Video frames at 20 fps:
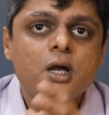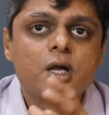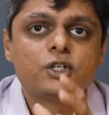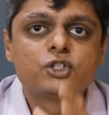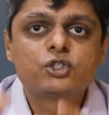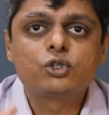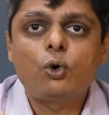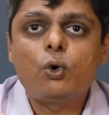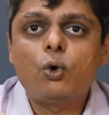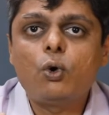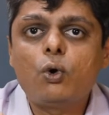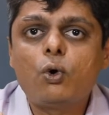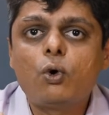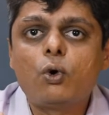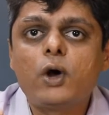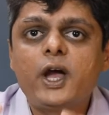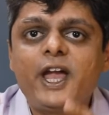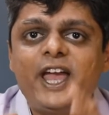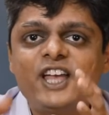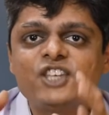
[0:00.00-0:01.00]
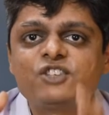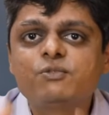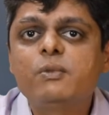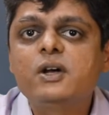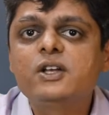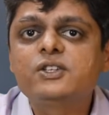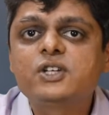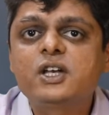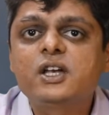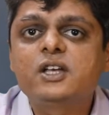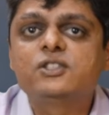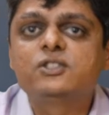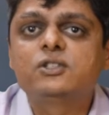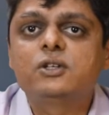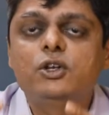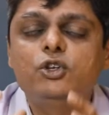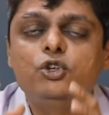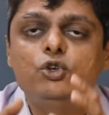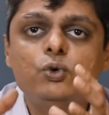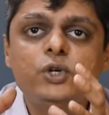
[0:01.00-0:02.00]
So as much
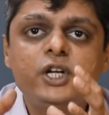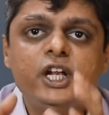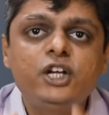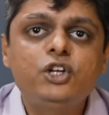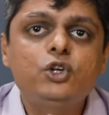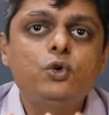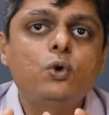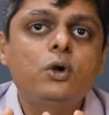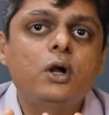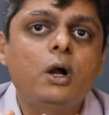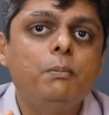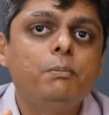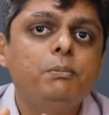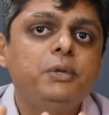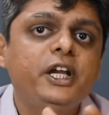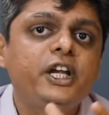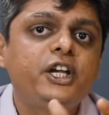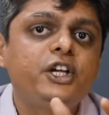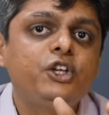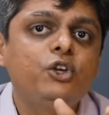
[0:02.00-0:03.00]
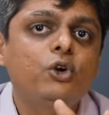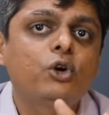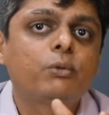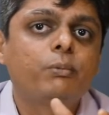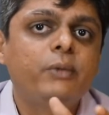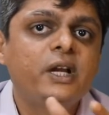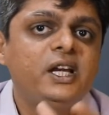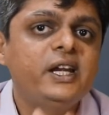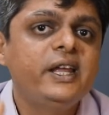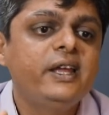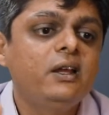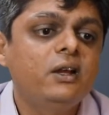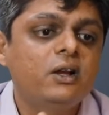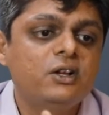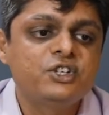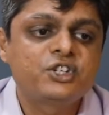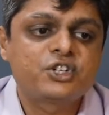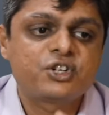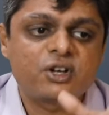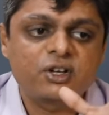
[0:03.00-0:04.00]
as you need to complete your building
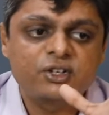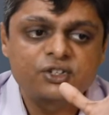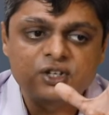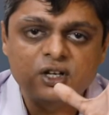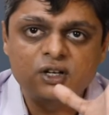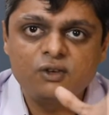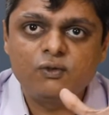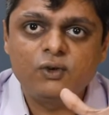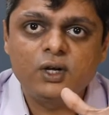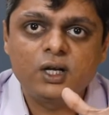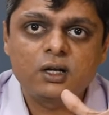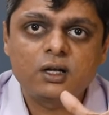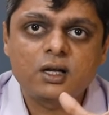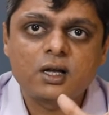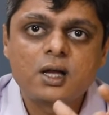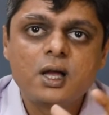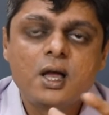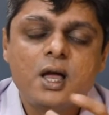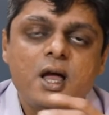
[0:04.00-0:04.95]
construction work,